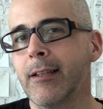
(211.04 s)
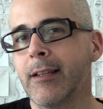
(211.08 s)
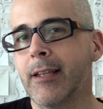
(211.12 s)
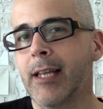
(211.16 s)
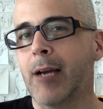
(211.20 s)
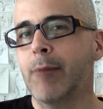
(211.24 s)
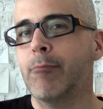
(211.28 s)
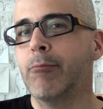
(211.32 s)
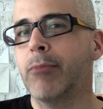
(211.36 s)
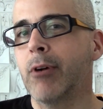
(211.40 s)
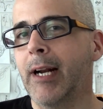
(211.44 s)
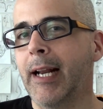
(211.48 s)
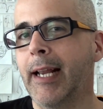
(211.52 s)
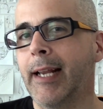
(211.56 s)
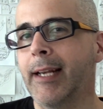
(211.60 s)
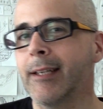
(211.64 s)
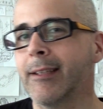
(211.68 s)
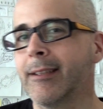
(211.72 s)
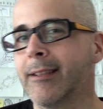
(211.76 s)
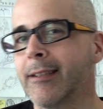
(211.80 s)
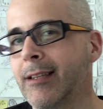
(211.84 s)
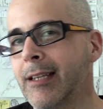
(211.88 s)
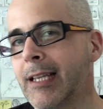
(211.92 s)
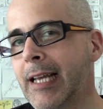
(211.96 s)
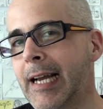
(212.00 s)
that
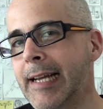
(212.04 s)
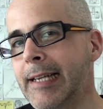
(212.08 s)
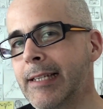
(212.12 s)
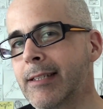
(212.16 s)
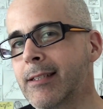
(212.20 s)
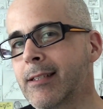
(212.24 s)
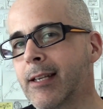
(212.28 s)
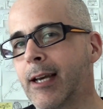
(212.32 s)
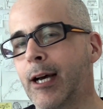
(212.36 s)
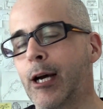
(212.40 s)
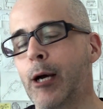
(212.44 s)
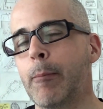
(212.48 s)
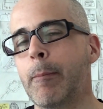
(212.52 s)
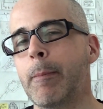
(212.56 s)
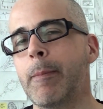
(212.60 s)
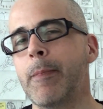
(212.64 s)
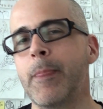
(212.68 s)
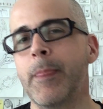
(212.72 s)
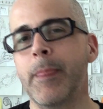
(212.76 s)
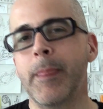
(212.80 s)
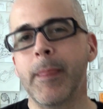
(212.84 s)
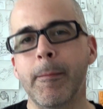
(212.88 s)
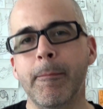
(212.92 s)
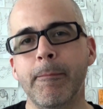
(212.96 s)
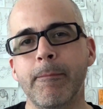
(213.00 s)
brain lights up.
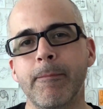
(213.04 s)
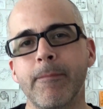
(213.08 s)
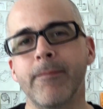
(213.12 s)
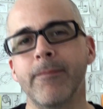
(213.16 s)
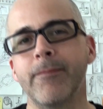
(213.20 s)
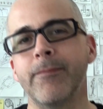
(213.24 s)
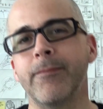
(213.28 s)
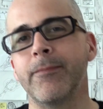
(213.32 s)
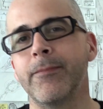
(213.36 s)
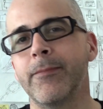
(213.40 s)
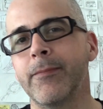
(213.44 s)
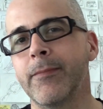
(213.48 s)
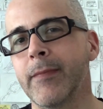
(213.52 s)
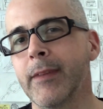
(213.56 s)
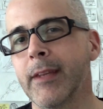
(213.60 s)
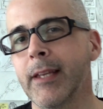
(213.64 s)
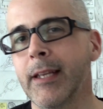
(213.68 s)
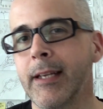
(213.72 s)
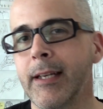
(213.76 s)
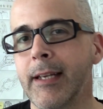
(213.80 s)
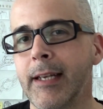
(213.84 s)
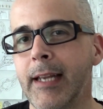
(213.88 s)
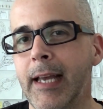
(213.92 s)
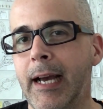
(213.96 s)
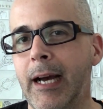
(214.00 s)

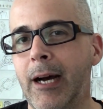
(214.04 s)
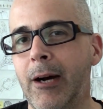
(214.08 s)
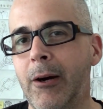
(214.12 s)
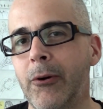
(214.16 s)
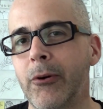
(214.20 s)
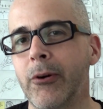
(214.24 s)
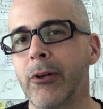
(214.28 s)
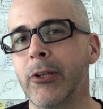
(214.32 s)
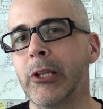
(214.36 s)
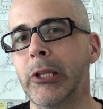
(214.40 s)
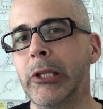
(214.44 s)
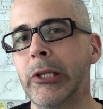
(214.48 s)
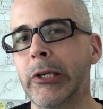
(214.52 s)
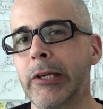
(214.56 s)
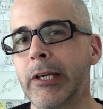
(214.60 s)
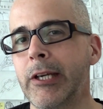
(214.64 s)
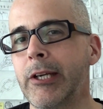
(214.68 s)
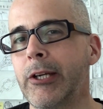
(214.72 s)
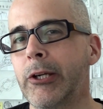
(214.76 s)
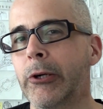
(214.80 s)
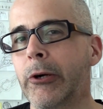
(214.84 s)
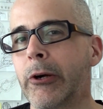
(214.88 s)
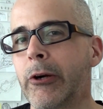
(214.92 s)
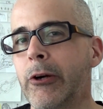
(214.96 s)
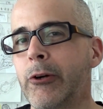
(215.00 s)
Now look
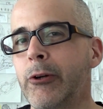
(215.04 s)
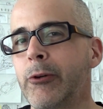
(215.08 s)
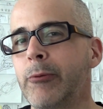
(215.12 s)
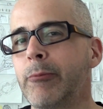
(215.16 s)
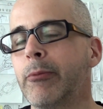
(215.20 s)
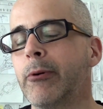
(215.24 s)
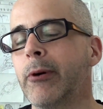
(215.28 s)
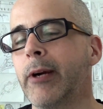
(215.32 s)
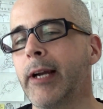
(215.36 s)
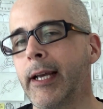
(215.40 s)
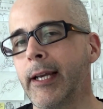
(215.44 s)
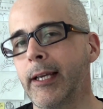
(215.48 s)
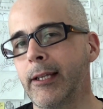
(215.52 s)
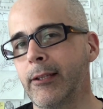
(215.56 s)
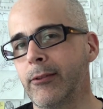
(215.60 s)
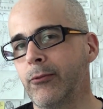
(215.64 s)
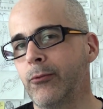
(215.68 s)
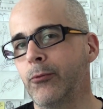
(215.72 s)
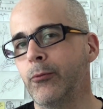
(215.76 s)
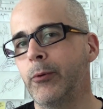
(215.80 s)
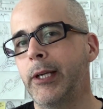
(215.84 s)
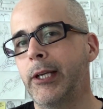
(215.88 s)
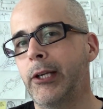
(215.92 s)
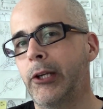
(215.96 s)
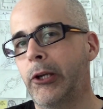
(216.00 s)
at your own brain
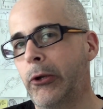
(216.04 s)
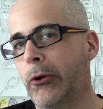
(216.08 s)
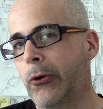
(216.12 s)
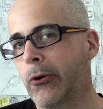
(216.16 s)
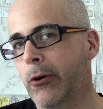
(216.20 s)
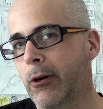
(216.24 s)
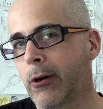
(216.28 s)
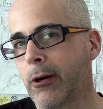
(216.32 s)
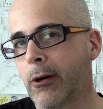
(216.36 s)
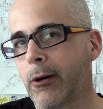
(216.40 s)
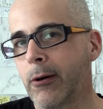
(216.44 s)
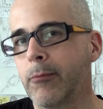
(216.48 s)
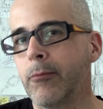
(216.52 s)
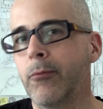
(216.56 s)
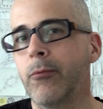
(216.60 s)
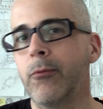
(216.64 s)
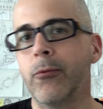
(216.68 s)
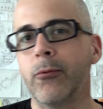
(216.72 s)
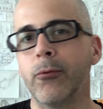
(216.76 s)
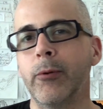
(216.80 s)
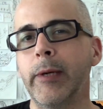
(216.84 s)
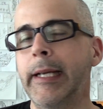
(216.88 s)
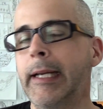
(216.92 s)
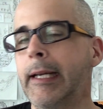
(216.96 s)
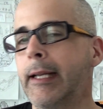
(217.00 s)
when you're
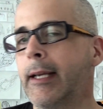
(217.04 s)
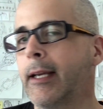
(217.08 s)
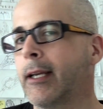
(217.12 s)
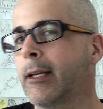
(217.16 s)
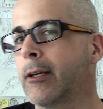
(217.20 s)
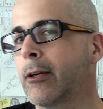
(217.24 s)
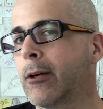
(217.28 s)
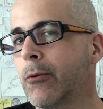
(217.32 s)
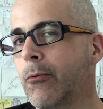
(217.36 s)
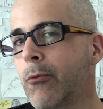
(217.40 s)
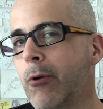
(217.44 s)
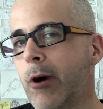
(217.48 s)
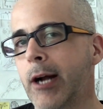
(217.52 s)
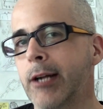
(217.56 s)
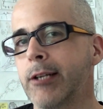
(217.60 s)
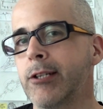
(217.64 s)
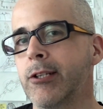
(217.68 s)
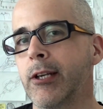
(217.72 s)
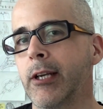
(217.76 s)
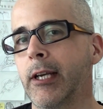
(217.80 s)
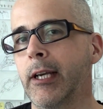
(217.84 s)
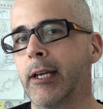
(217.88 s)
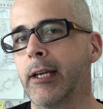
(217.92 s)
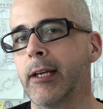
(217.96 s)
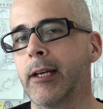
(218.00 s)
reading or
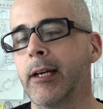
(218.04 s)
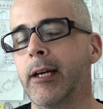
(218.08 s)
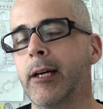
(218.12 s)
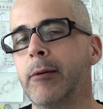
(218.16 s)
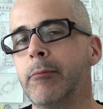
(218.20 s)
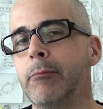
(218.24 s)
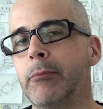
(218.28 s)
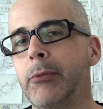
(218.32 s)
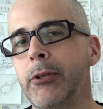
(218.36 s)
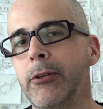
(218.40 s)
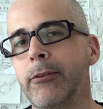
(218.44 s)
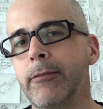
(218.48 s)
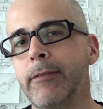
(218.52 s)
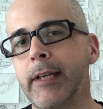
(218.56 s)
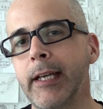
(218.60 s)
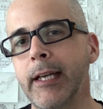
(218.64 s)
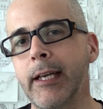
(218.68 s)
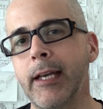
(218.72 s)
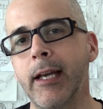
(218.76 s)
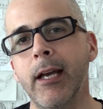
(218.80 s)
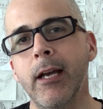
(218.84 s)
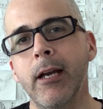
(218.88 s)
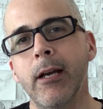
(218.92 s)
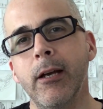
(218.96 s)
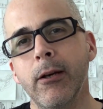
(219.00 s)
watching a
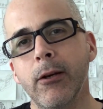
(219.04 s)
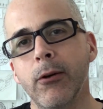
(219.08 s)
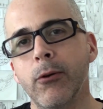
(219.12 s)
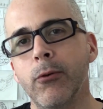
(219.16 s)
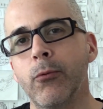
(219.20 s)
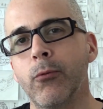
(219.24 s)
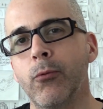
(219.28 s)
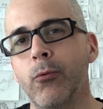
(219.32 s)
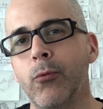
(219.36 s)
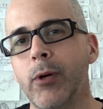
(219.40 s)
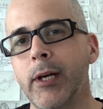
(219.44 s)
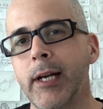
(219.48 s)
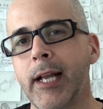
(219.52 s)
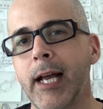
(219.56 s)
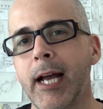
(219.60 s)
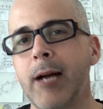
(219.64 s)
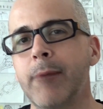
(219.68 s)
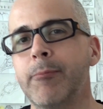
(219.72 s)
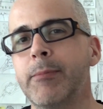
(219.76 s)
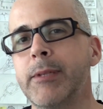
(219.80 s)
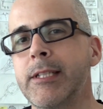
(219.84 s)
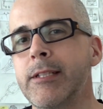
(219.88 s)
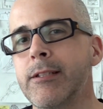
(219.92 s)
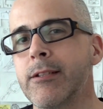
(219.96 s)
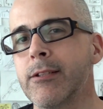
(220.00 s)
movie. What
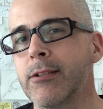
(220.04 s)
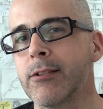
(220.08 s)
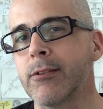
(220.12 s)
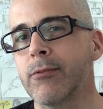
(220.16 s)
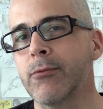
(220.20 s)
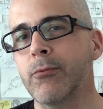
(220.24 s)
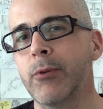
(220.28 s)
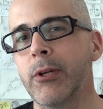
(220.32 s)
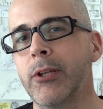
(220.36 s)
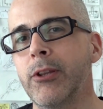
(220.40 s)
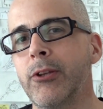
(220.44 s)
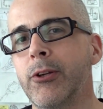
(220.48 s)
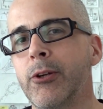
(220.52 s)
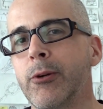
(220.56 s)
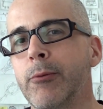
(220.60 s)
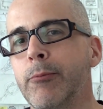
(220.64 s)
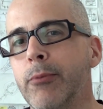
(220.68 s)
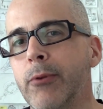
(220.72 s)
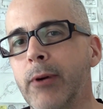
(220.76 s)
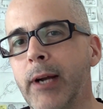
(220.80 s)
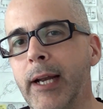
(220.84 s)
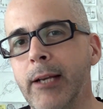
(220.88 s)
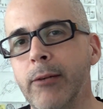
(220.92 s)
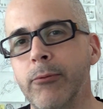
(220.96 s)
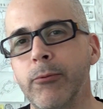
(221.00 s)
happens with your
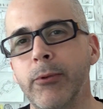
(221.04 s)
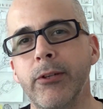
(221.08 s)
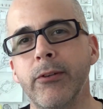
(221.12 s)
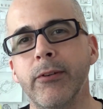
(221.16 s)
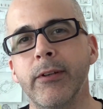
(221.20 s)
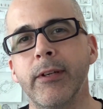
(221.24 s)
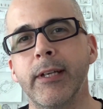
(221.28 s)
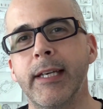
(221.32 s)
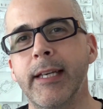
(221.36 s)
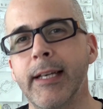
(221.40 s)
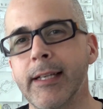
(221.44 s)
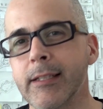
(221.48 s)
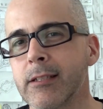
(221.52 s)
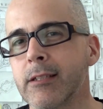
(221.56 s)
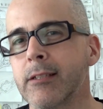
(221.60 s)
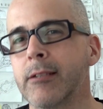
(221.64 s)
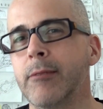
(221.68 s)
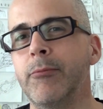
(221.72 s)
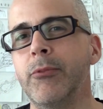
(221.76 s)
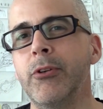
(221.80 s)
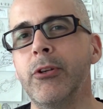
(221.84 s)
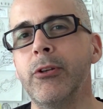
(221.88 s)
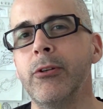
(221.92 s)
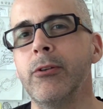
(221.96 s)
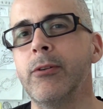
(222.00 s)
brain when you get
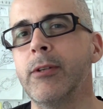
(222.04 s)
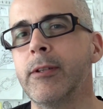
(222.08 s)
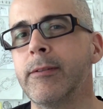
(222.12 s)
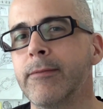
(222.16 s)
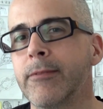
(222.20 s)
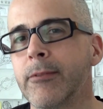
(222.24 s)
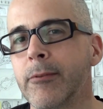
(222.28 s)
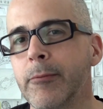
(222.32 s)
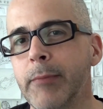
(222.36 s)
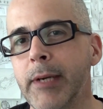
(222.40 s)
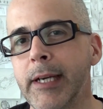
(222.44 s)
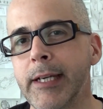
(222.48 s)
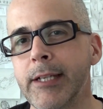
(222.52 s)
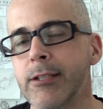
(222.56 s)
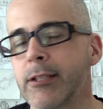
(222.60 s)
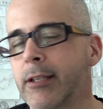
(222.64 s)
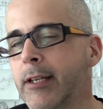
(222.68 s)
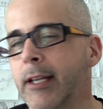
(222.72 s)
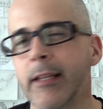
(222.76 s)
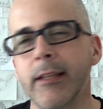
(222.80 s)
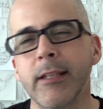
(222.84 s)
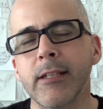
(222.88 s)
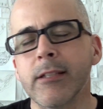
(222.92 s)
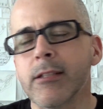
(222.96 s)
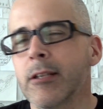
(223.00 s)
some new
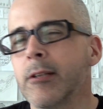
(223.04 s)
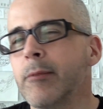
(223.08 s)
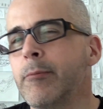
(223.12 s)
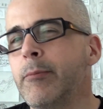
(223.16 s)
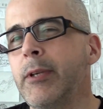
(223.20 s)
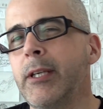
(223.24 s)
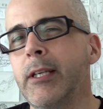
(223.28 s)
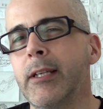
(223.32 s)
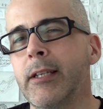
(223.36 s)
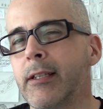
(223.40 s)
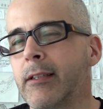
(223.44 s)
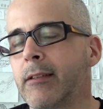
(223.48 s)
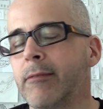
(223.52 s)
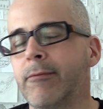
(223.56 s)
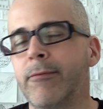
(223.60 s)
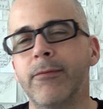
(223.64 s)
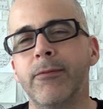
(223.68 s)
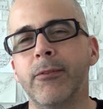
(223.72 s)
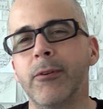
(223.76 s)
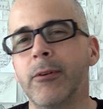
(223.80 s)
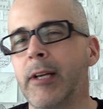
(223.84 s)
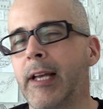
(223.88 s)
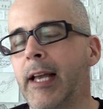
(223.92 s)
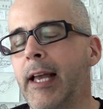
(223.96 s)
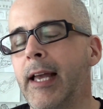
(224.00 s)
information? And this could be
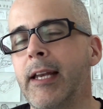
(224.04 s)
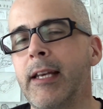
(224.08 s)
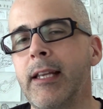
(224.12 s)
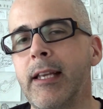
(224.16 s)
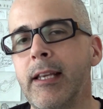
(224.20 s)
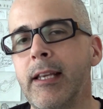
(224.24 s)
for